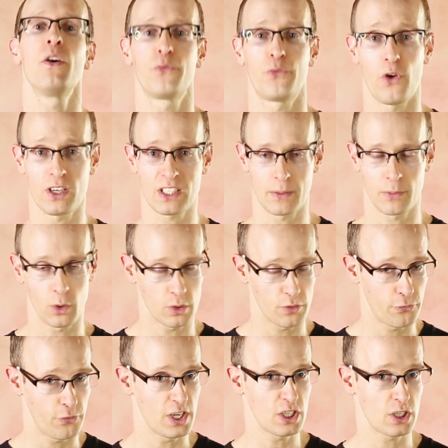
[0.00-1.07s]
First, I'm going to
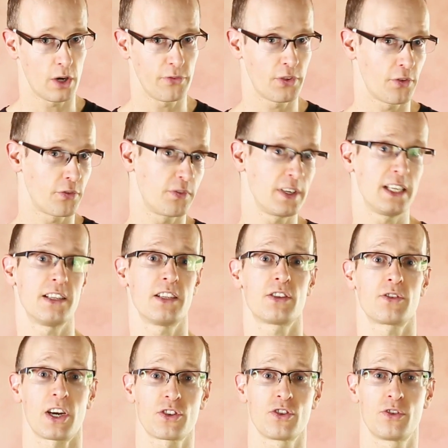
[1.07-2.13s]
finish off the 3D
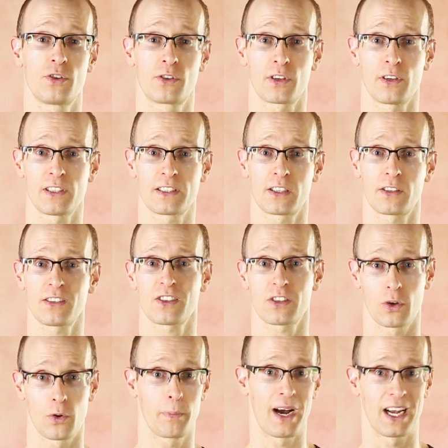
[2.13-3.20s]
Destruction tutorial series,
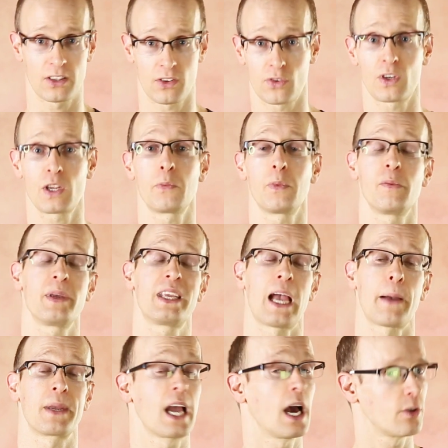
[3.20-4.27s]
so part 3 will be
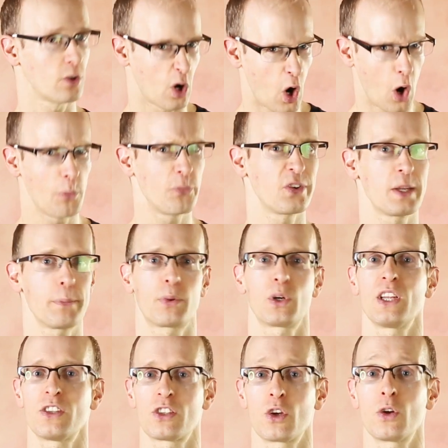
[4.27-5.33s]
coming out hopefully
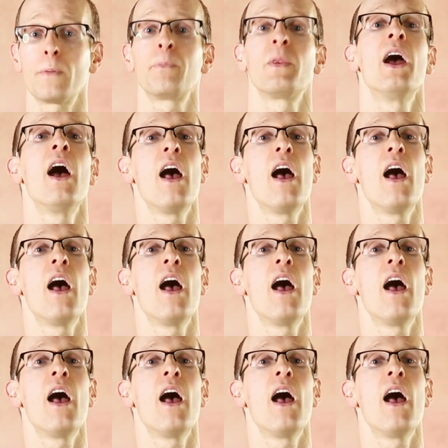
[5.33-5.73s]
pretty soon.